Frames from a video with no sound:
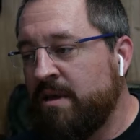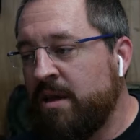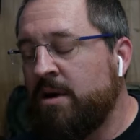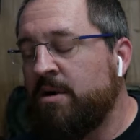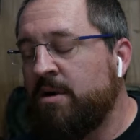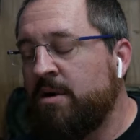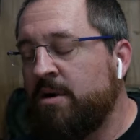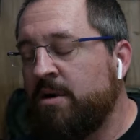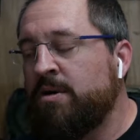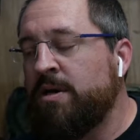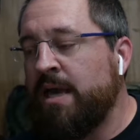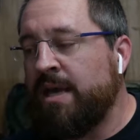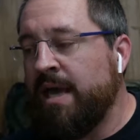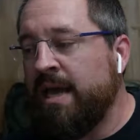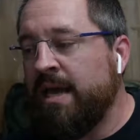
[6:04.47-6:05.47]
Oh, okay,
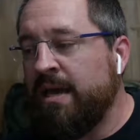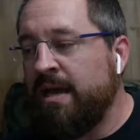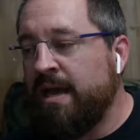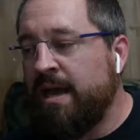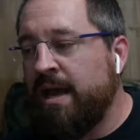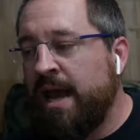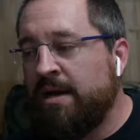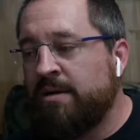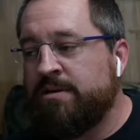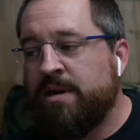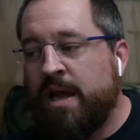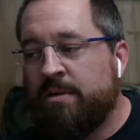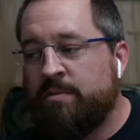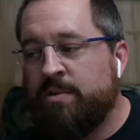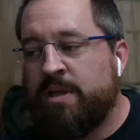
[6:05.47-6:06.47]
yeah. I don't know.
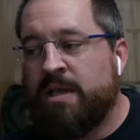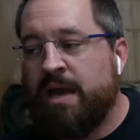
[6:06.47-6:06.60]
I really